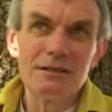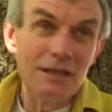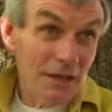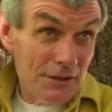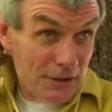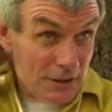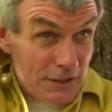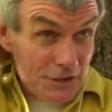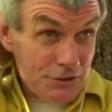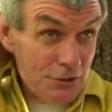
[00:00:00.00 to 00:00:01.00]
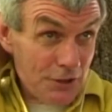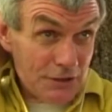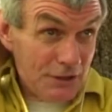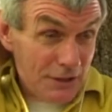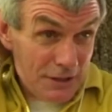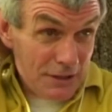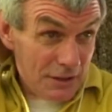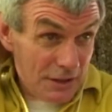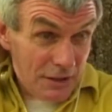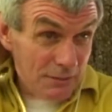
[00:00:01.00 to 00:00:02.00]
Yeah, I think it does two things. I think
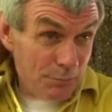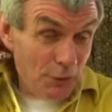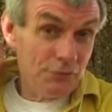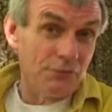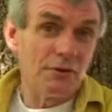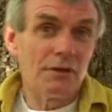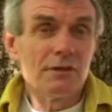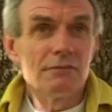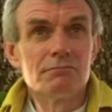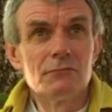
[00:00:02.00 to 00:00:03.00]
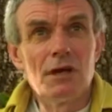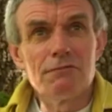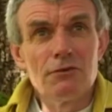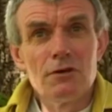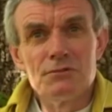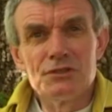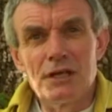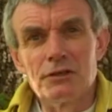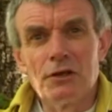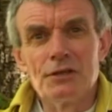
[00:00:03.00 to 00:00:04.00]
it both affirms and
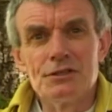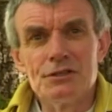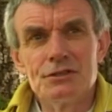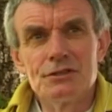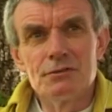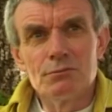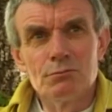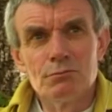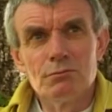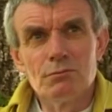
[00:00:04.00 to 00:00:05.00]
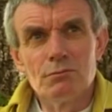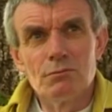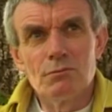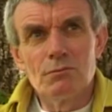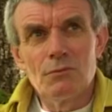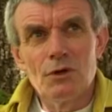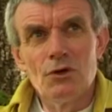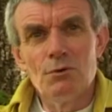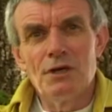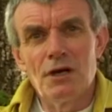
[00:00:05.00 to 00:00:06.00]
acknowledges
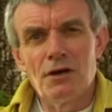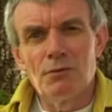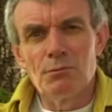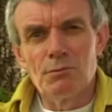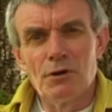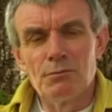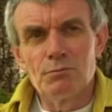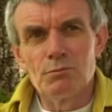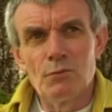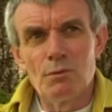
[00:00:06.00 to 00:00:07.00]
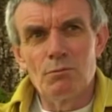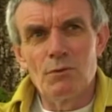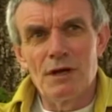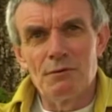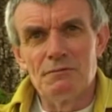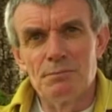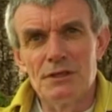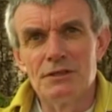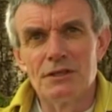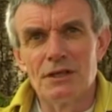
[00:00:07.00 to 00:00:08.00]
who we are and where we've
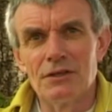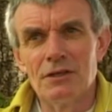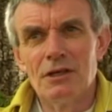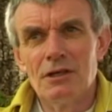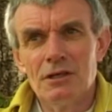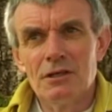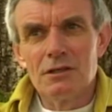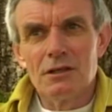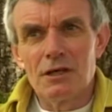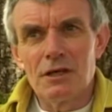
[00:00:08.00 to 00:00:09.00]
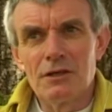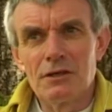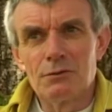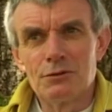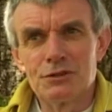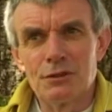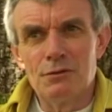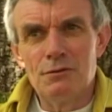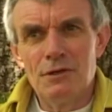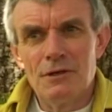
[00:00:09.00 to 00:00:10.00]
been together, and I think it
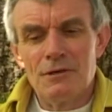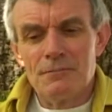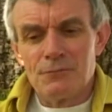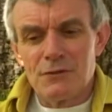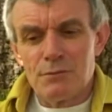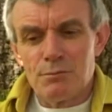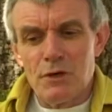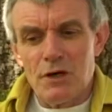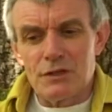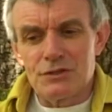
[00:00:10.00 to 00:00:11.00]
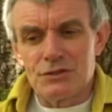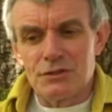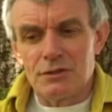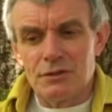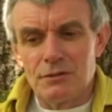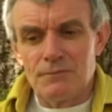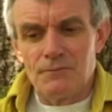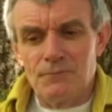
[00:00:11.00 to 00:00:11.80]
also marks the